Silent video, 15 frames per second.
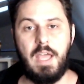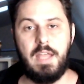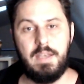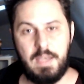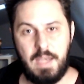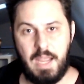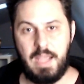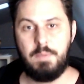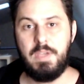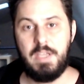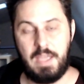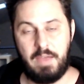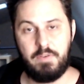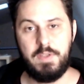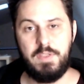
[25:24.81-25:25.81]
and
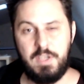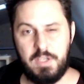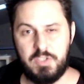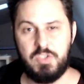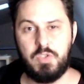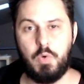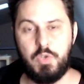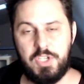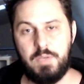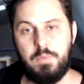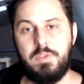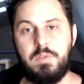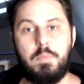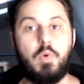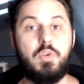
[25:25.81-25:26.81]
naming everything associated
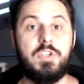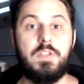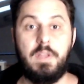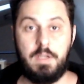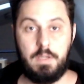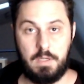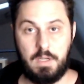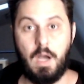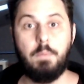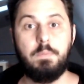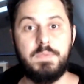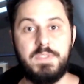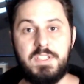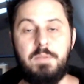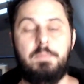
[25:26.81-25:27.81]
with the emotion that
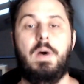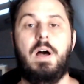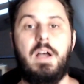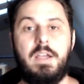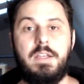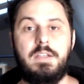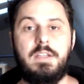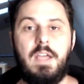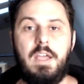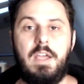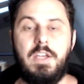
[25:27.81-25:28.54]
comes to mind.